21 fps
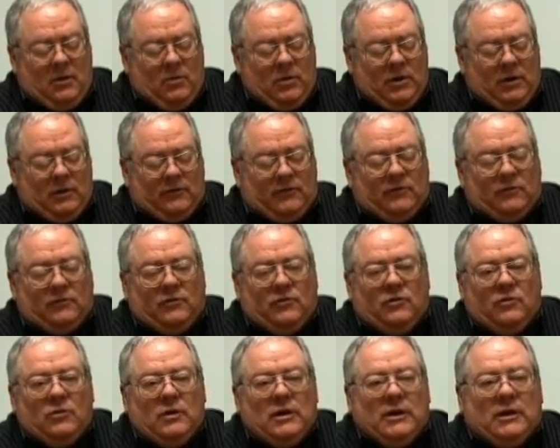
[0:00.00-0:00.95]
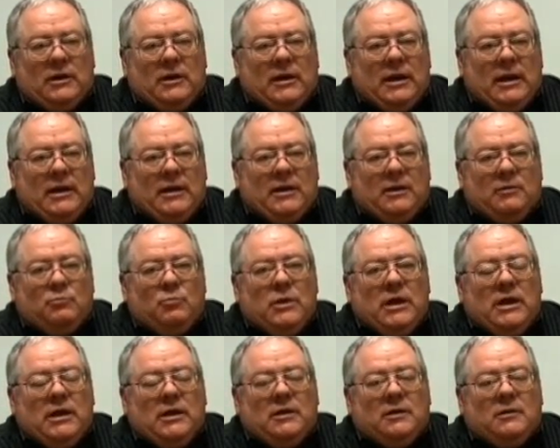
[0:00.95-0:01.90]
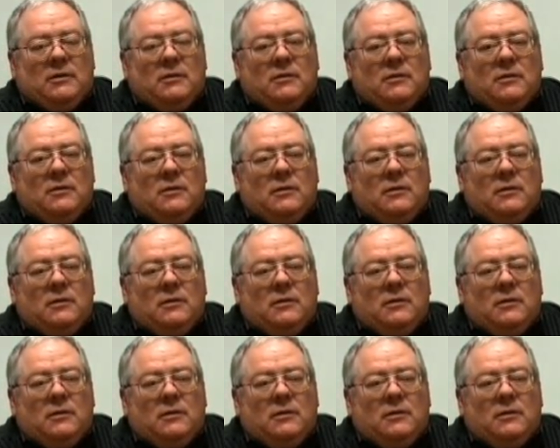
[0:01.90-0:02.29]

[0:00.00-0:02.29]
We also do a Canadian bacon